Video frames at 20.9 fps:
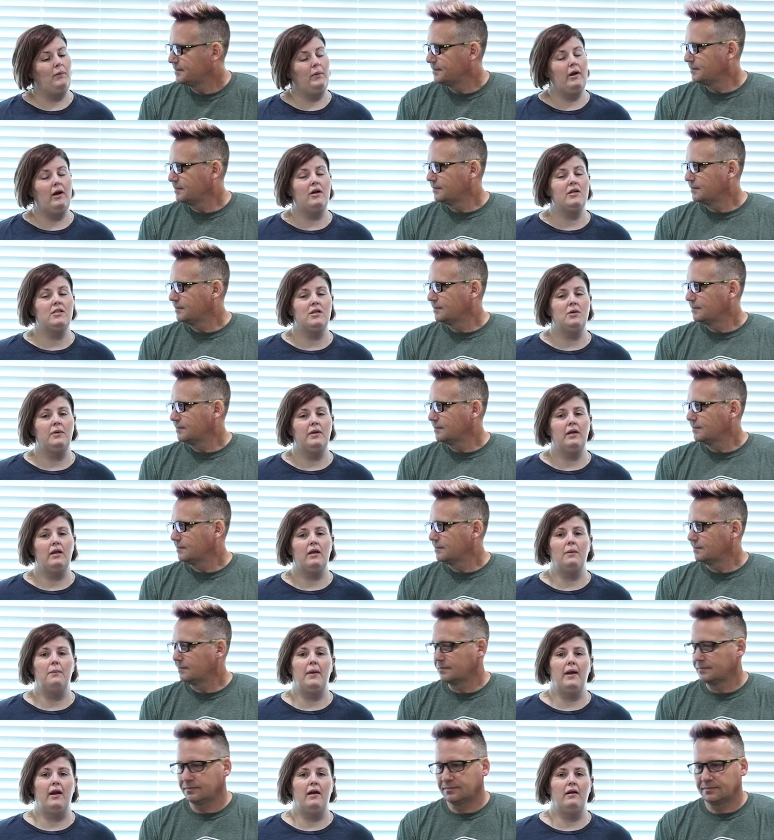Speaker 1: We also want to
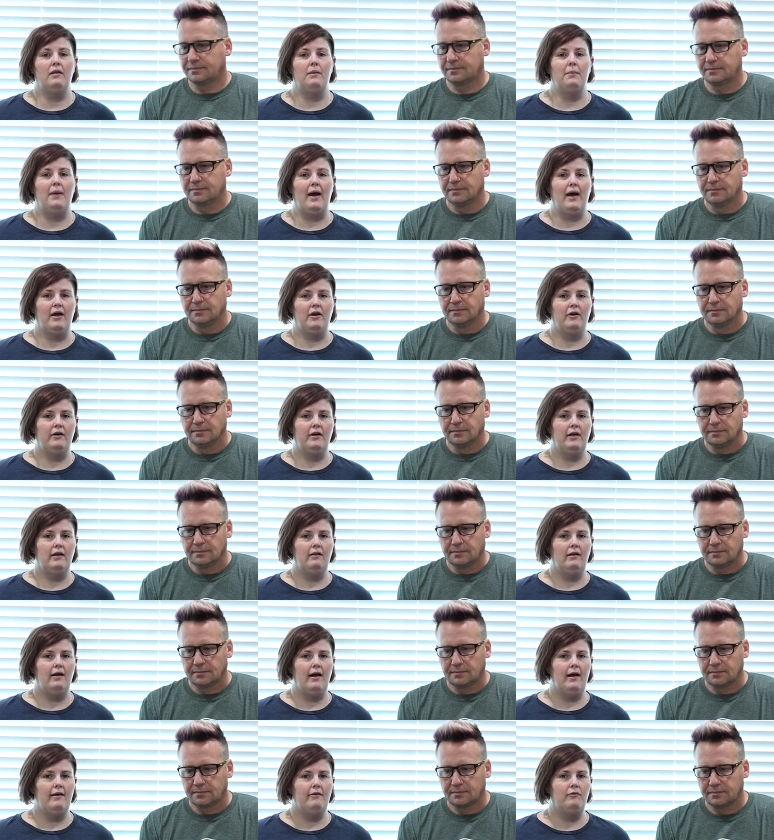compare the battery
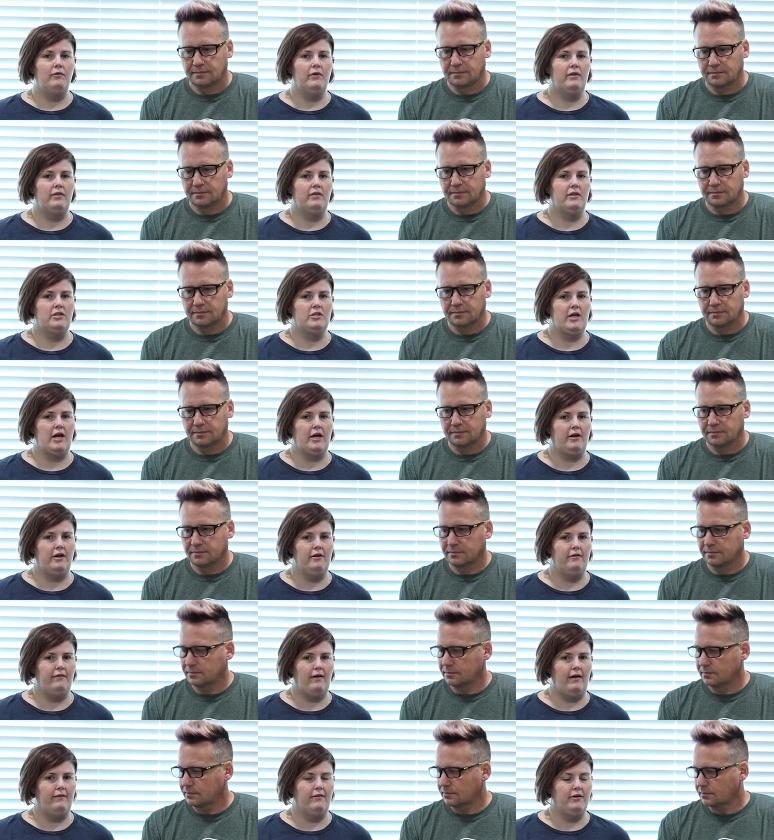life with the
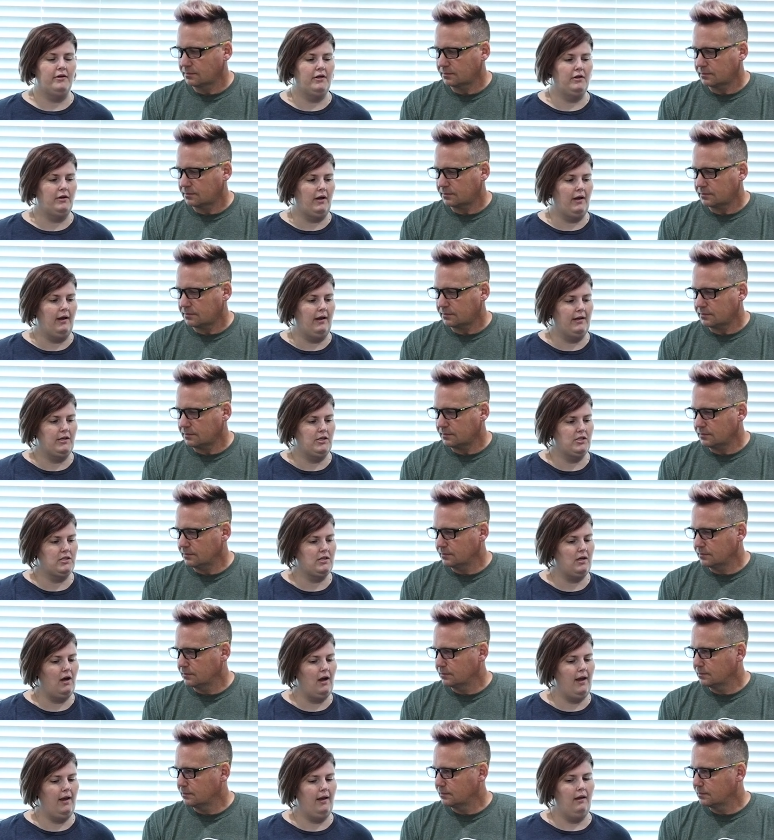Jackery 500 I just
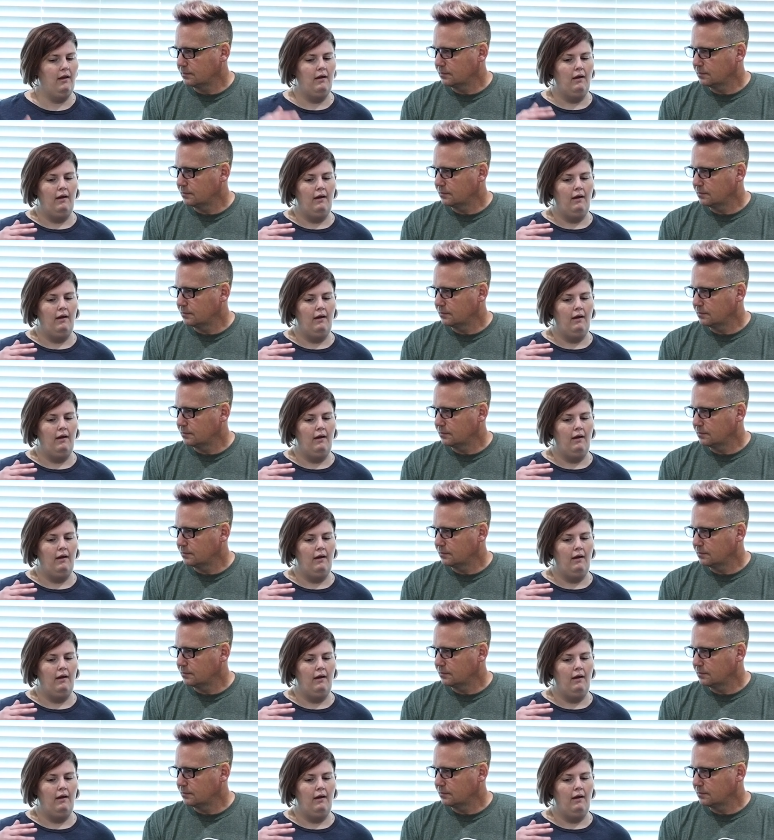got,